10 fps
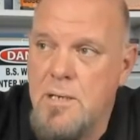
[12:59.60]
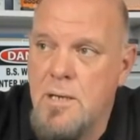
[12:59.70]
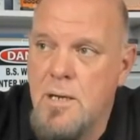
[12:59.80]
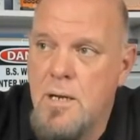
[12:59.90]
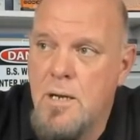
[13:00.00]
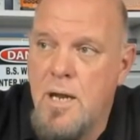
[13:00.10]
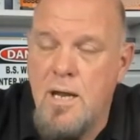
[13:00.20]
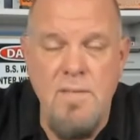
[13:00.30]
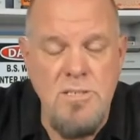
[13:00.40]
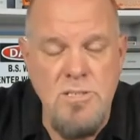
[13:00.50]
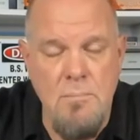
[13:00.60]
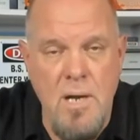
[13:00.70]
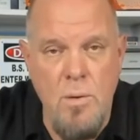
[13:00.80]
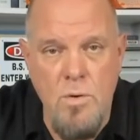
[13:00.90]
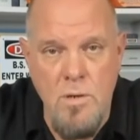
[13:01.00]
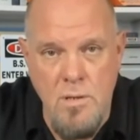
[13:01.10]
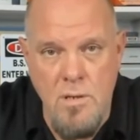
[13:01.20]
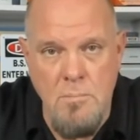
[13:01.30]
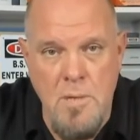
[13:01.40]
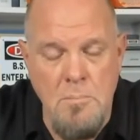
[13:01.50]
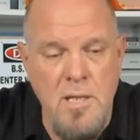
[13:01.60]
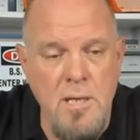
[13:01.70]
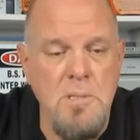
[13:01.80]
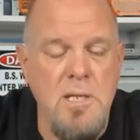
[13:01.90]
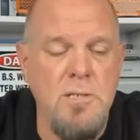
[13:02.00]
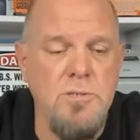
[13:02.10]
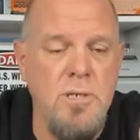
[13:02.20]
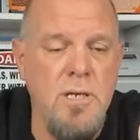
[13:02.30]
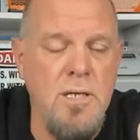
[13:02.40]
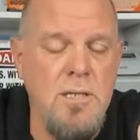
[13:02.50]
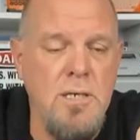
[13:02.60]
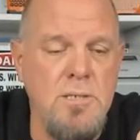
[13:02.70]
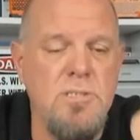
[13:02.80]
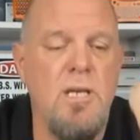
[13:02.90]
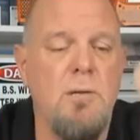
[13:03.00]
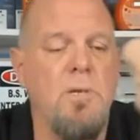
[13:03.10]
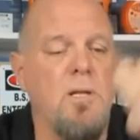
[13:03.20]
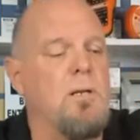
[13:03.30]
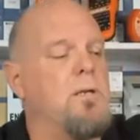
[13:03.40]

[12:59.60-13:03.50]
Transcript: Hey, if that's not my word, then I'm claiming that. So you get the cassette ability,